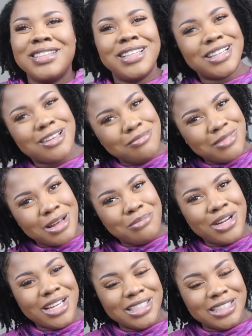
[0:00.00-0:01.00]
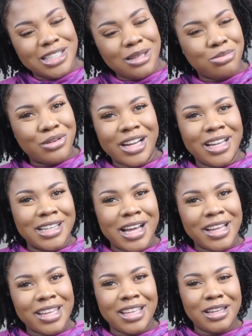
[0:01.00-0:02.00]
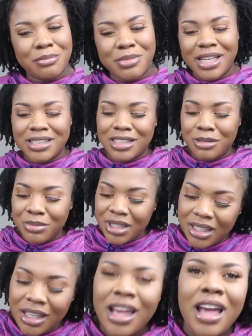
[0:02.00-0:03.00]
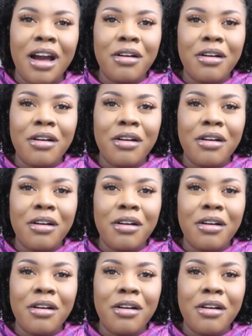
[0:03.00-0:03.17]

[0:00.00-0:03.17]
Look at my pregnancy brain not getting the best of me.